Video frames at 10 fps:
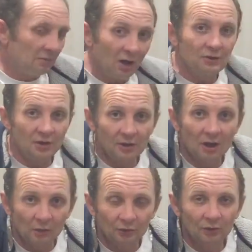Mind you, you
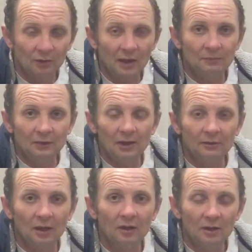know what's going to happen,
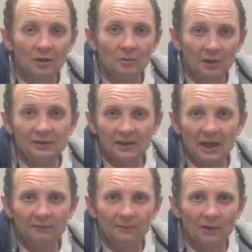don't you? When your
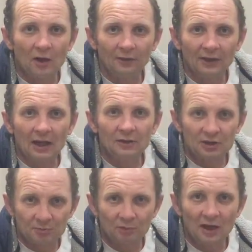gaffer finds out
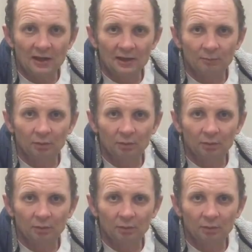you're spraying the